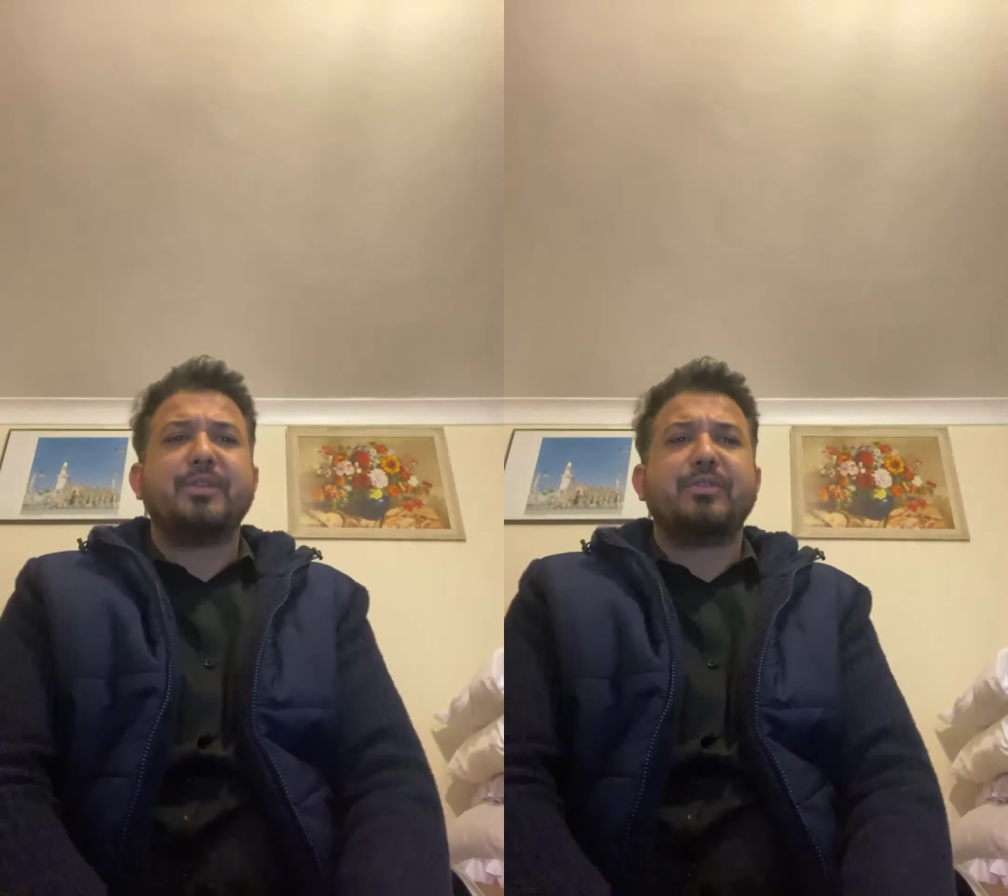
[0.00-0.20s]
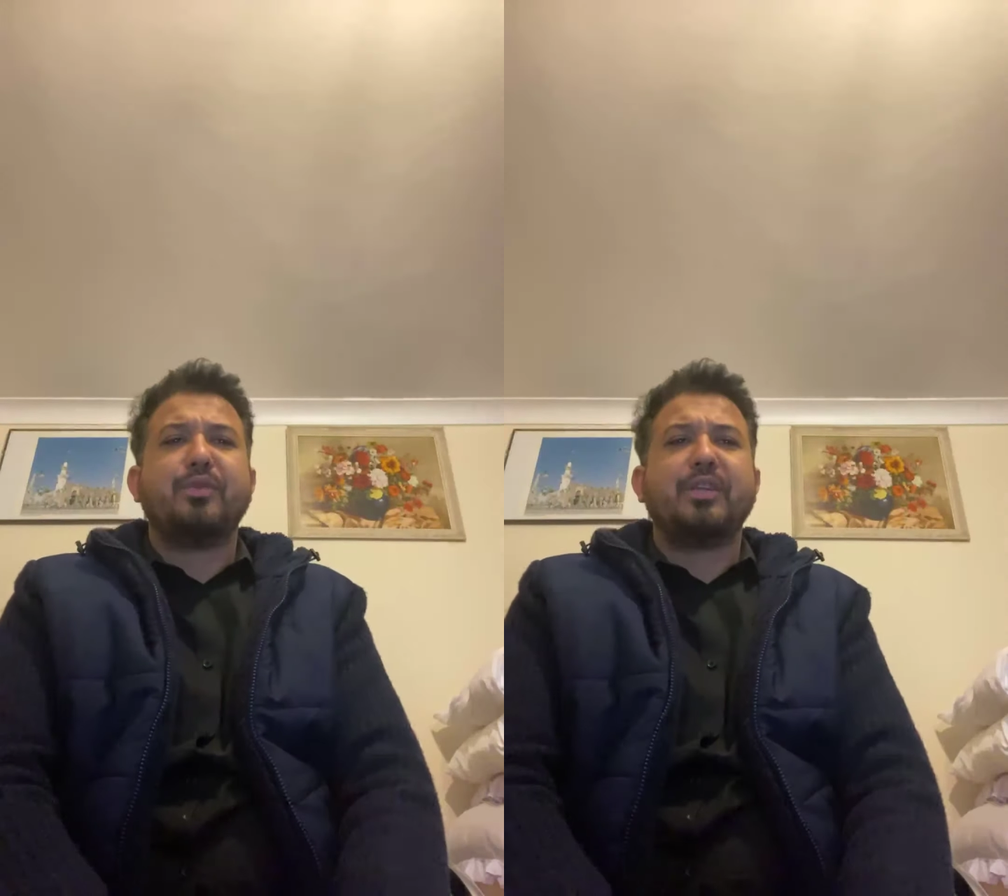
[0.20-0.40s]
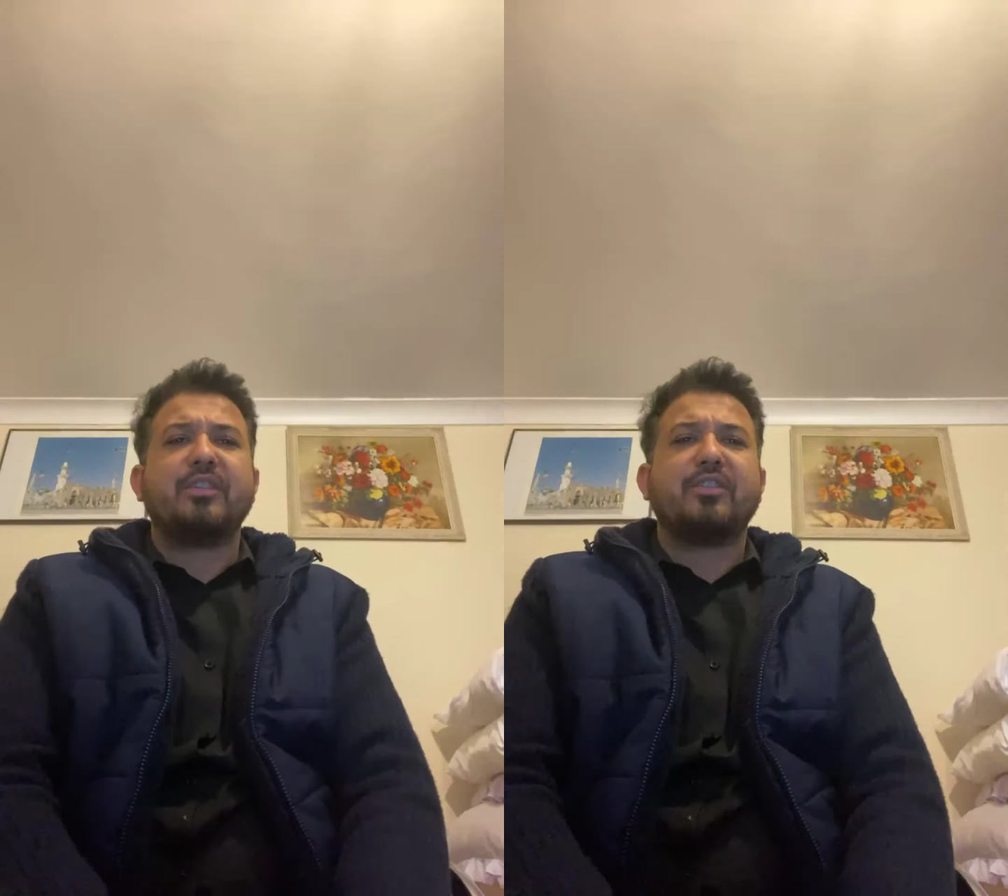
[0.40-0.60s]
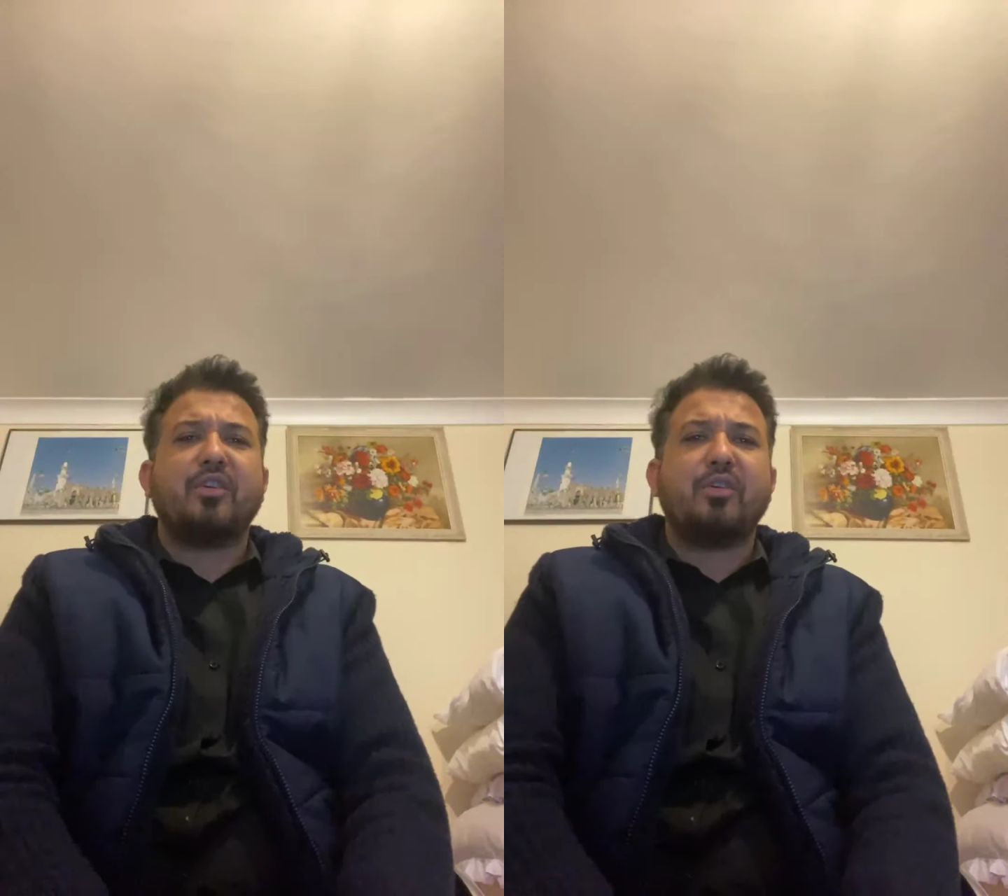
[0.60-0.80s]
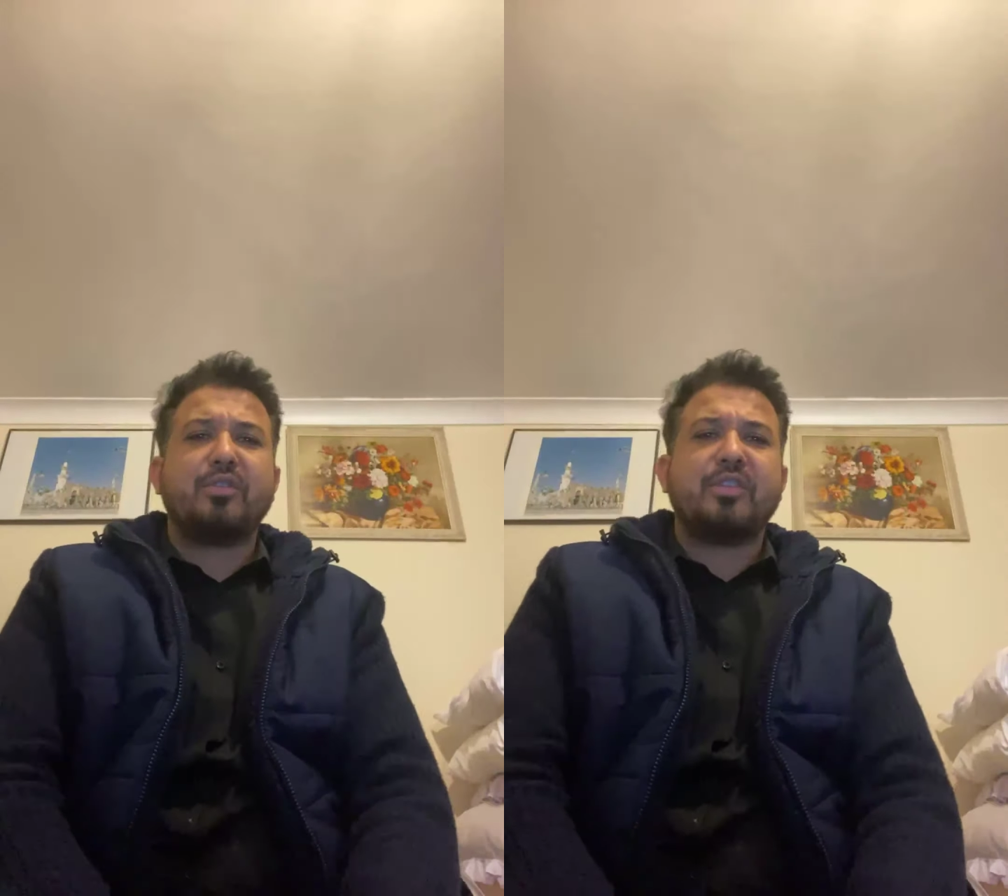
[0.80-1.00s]
between the
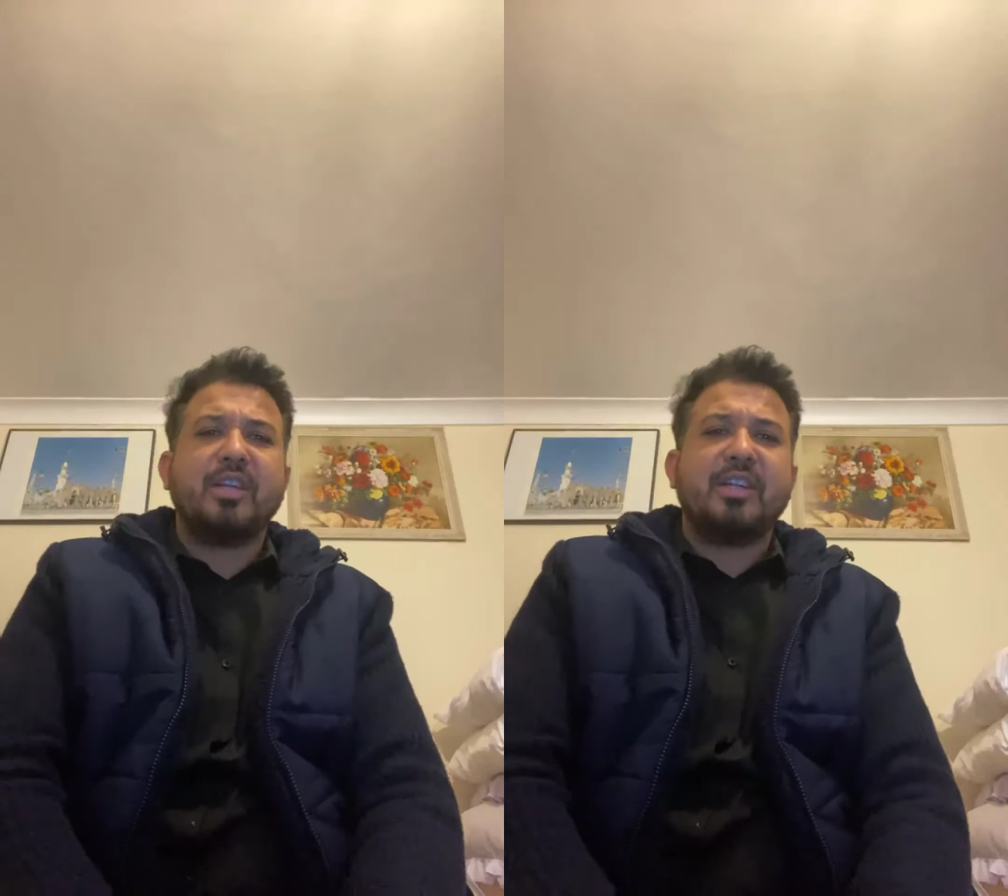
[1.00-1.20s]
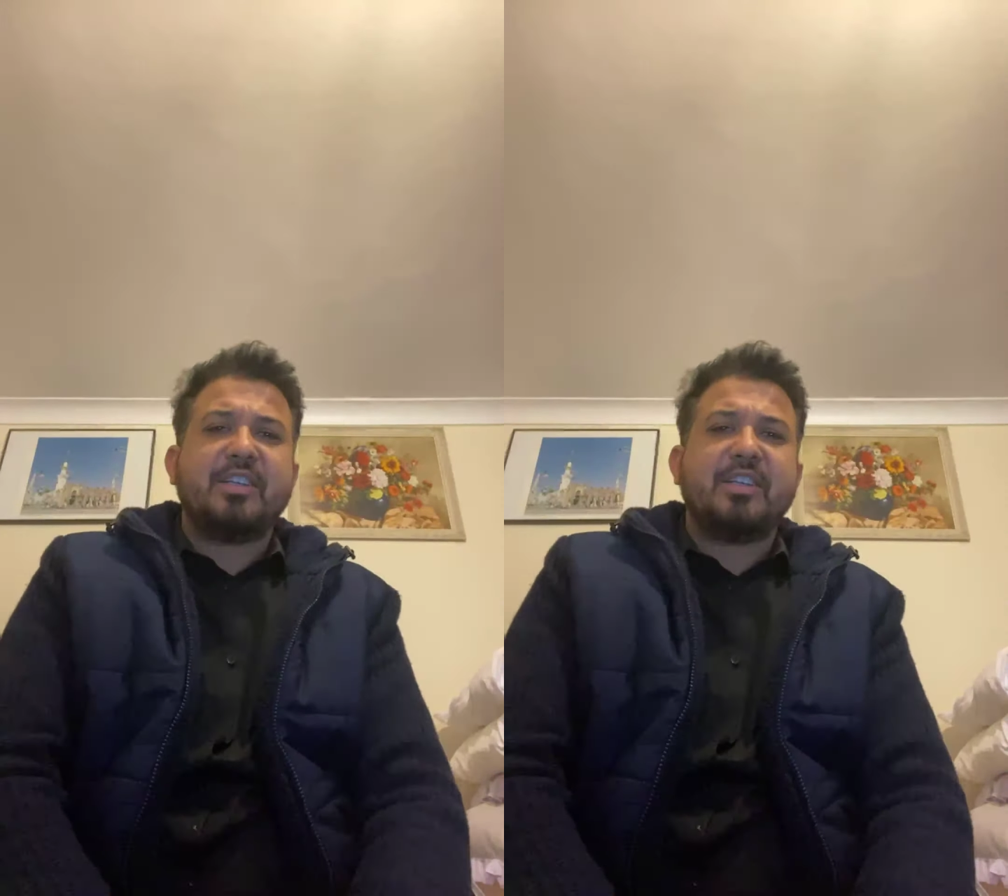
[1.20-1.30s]
court